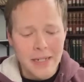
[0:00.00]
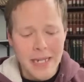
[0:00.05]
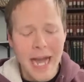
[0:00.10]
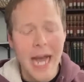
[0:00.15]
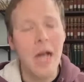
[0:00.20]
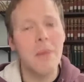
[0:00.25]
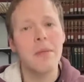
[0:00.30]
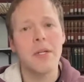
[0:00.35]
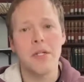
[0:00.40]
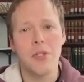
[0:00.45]

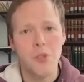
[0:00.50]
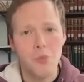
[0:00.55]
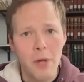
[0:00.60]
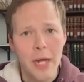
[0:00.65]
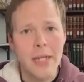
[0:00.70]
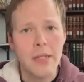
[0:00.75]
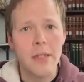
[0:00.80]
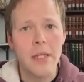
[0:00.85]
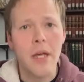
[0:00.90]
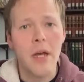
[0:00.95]
comment
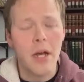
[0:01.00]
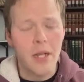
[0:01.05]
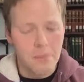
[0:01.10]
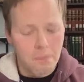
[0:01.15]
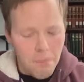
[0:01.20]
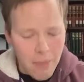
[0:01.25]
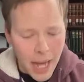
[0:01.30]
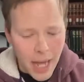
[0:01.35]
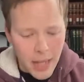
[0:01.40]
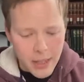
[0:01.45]
directly on
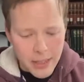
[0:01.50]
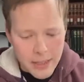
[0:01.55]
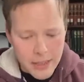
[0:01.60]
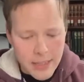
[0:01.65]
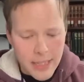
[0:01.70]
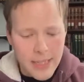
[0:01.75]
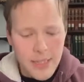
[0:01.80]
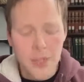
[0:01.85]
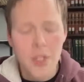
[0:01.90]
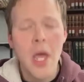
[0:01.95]

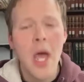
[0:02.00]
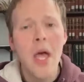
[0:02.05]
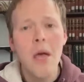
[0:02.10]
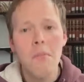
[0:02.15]
politics.